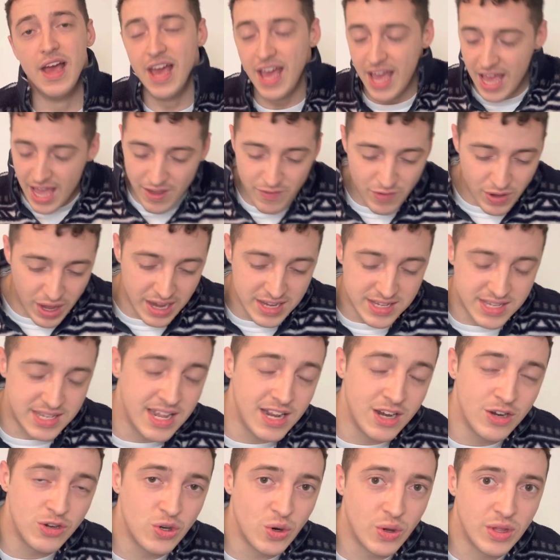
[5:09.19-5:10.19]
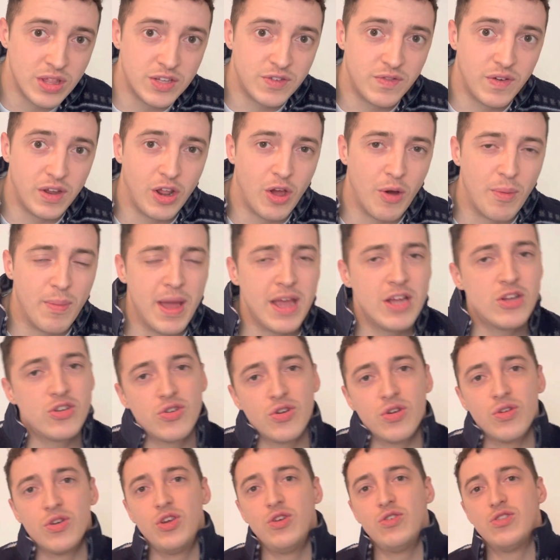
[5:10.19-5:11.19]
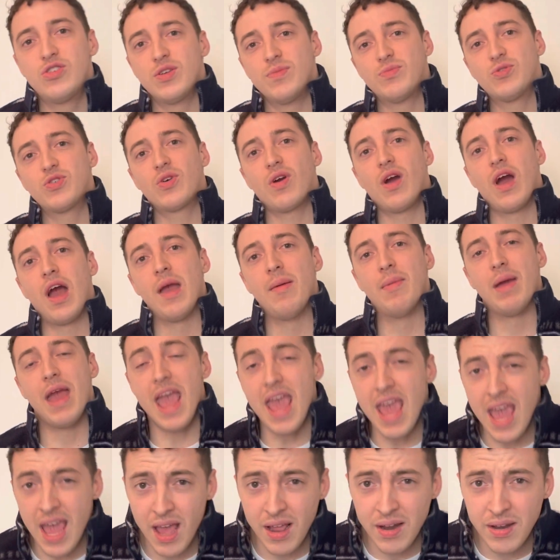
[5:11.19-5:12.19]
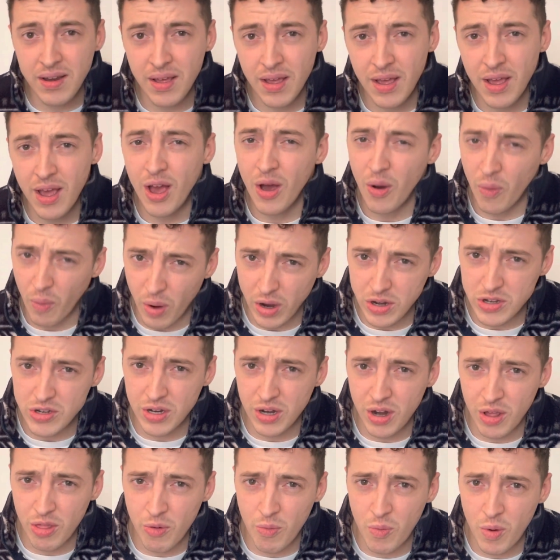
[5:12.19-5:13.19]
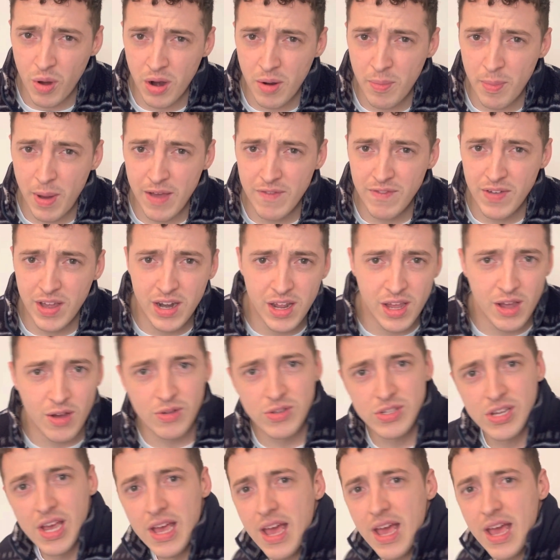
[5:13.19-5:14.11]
If you guys did enjoy this video, make sure you subscribe and watch another one of my videos.